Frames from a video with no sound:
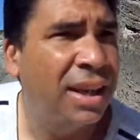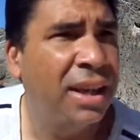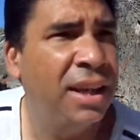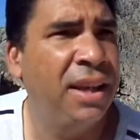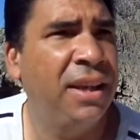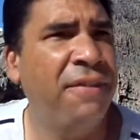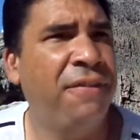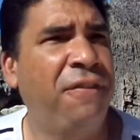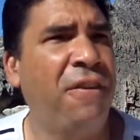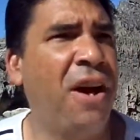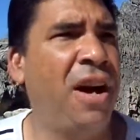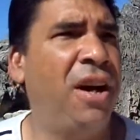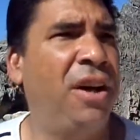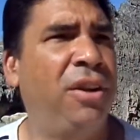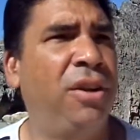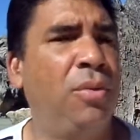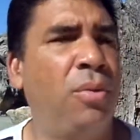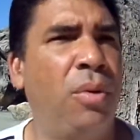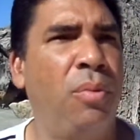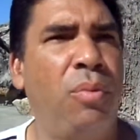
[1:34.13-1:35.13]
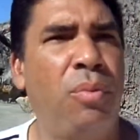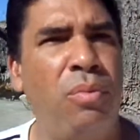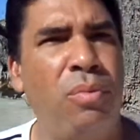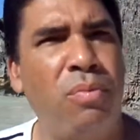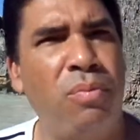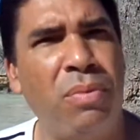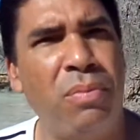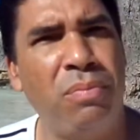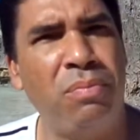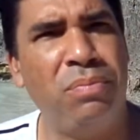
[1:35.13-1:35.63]
he found
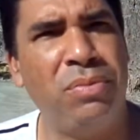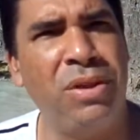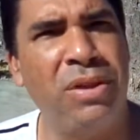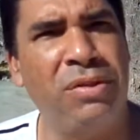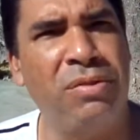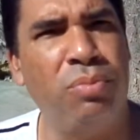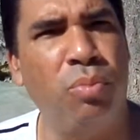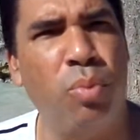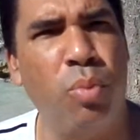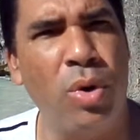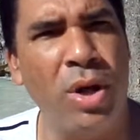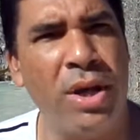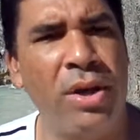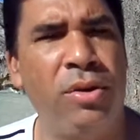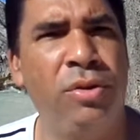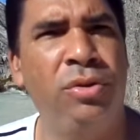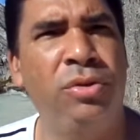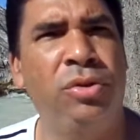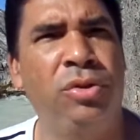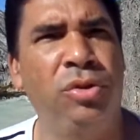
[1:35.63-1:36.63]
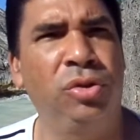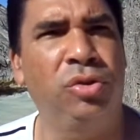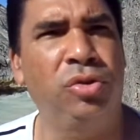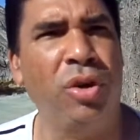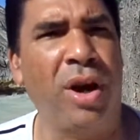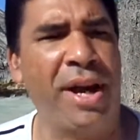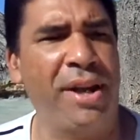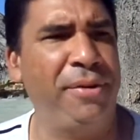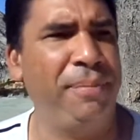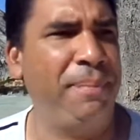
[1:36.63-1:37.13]
this will to
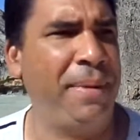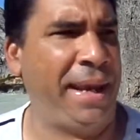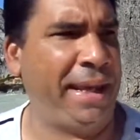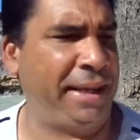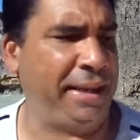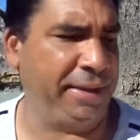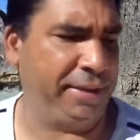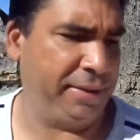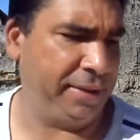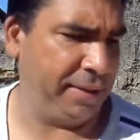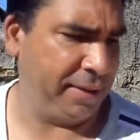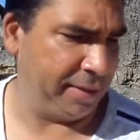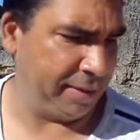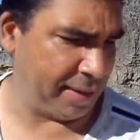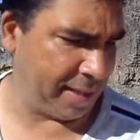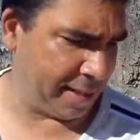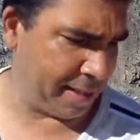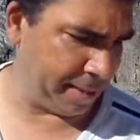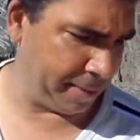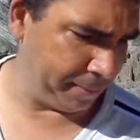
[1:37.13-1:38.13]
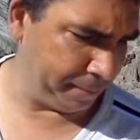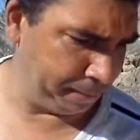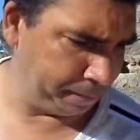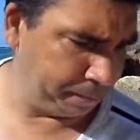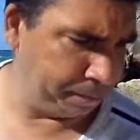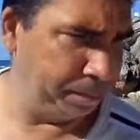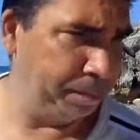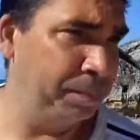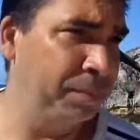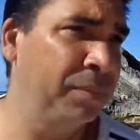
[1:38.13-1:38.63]
try to make it. Now,
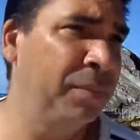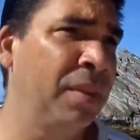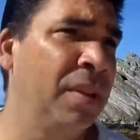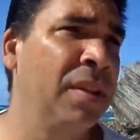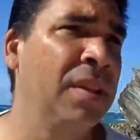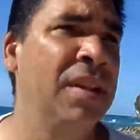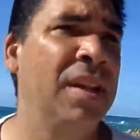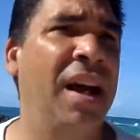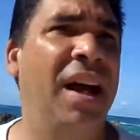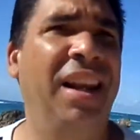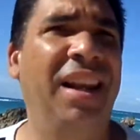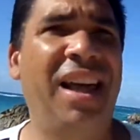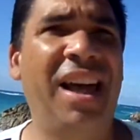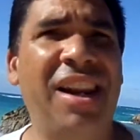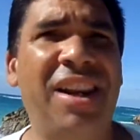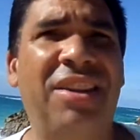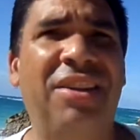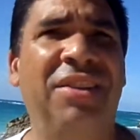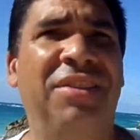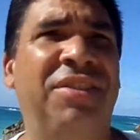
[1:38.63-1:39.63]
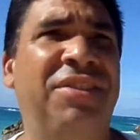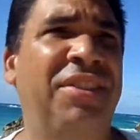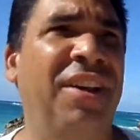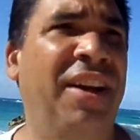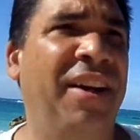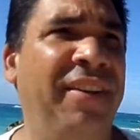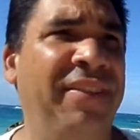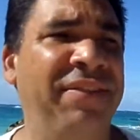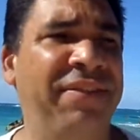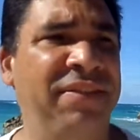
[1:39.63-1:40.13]
a lot of the
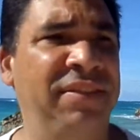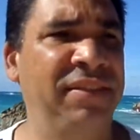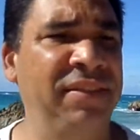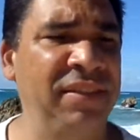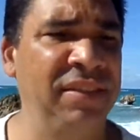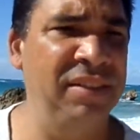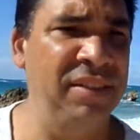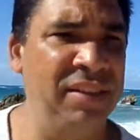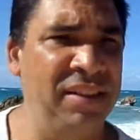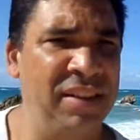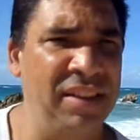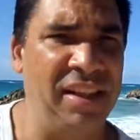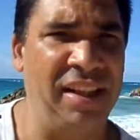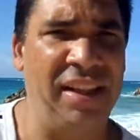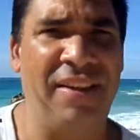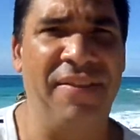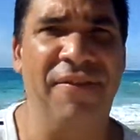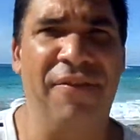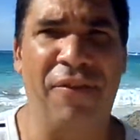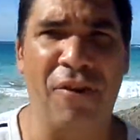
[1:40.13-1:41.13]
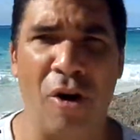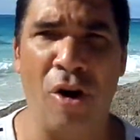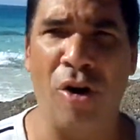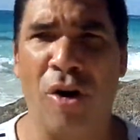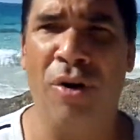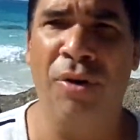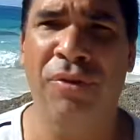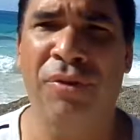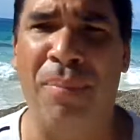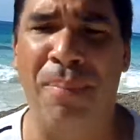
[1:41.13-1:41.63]
stuff
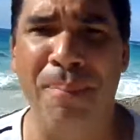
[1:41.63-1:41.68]
involves